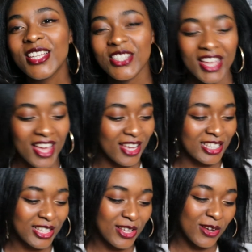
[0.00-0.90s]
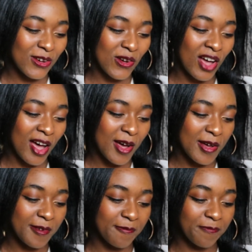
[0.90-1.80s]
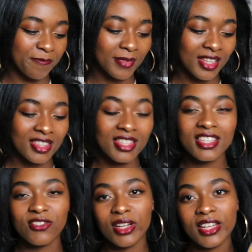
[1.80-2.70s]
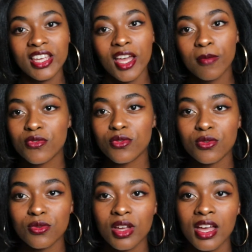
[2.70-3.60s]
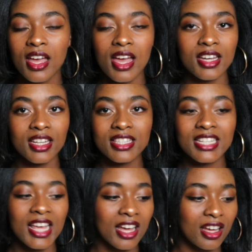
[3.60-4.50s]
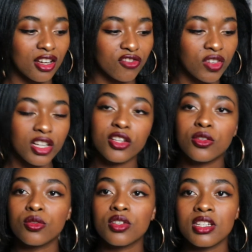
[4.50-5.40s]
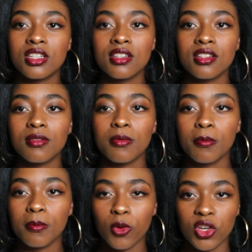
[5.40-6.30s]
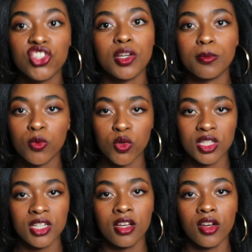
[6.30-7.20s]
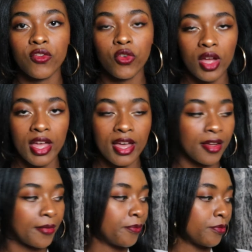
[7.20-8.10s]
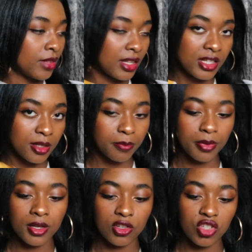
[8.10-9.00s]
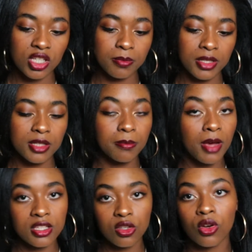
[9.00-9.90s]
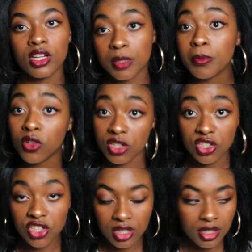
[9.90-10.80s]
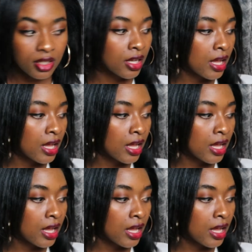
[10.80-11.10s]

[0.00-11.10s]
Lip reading: So yeah, so this really came through, and it's like a really good moisture booster for hair. Deep treatment mask or a deep conditioner.